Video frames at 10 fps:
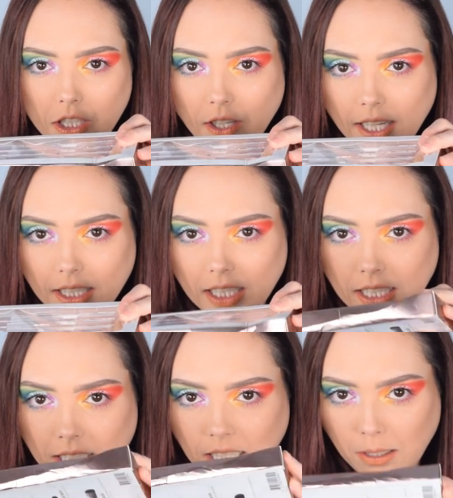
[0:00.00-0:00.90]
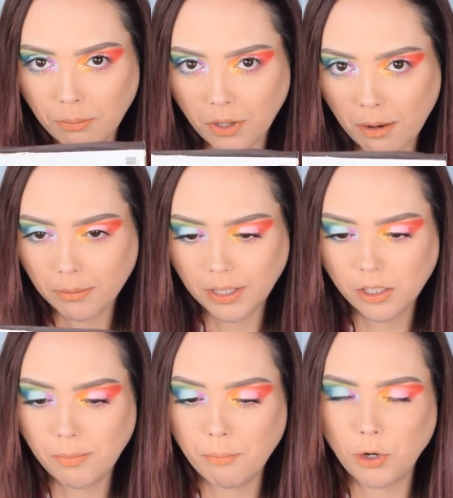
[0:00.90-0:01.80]
You guys can see it probably a
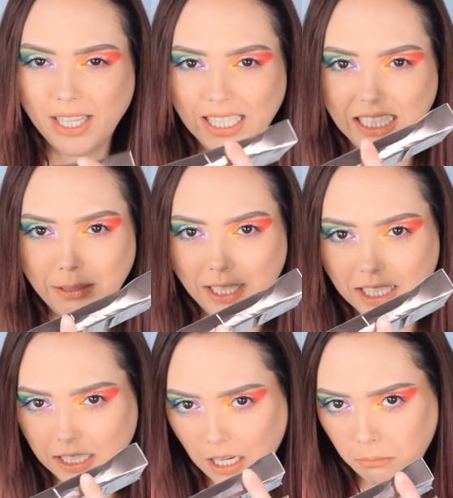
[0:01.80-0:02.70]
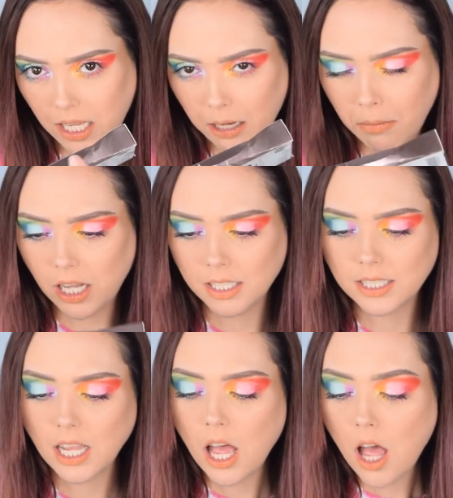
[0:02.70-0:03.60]
little bit more easy because it's not a black box.